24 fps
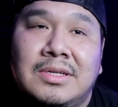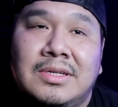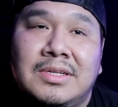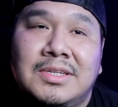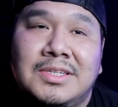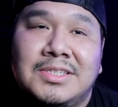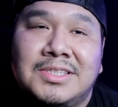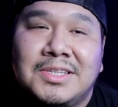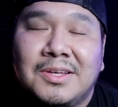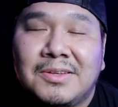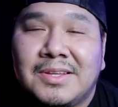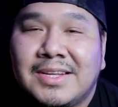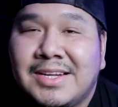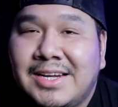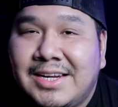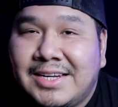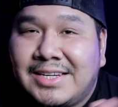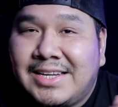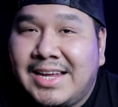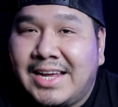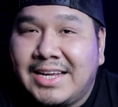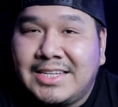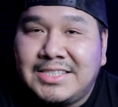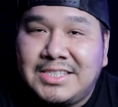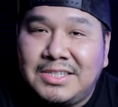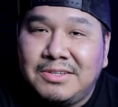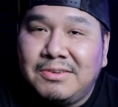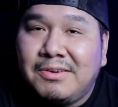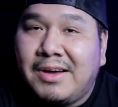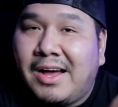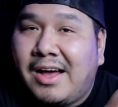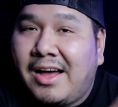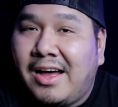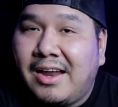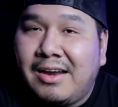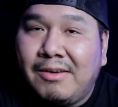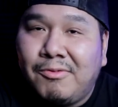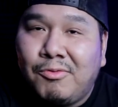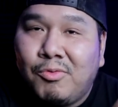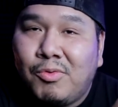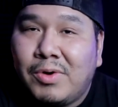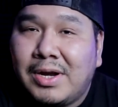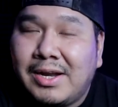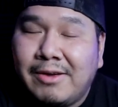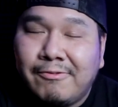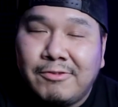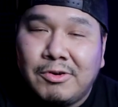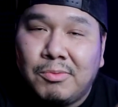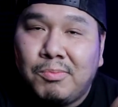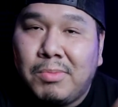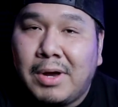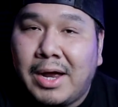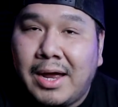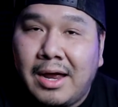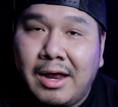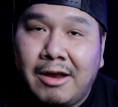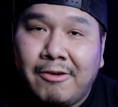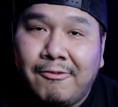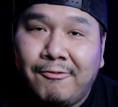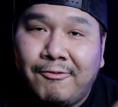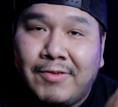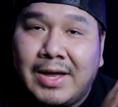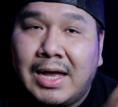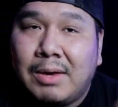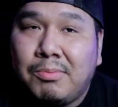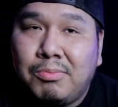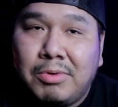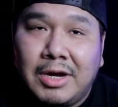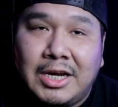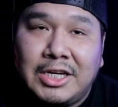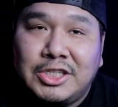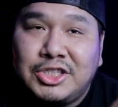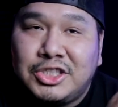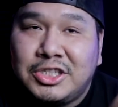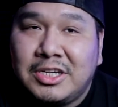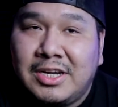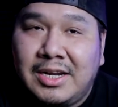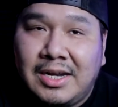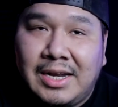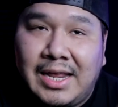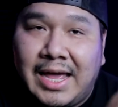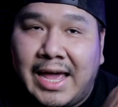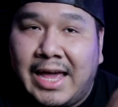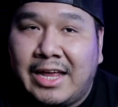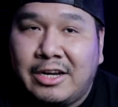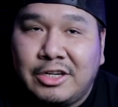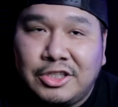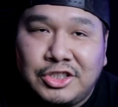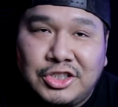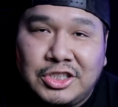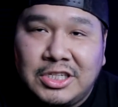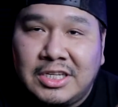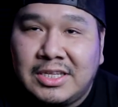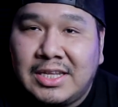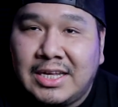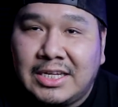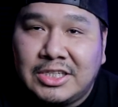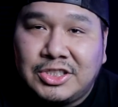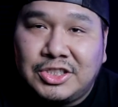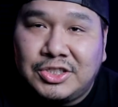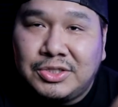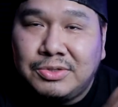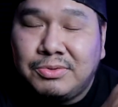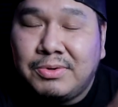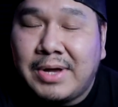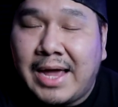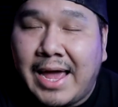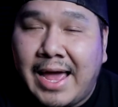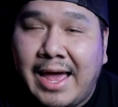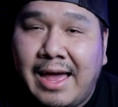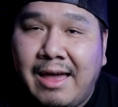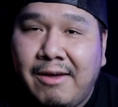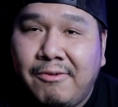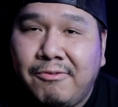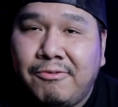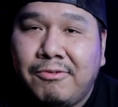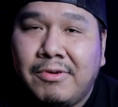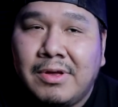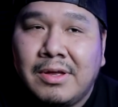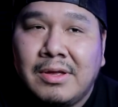Something that takes you out of whatever vibration and energy that you have,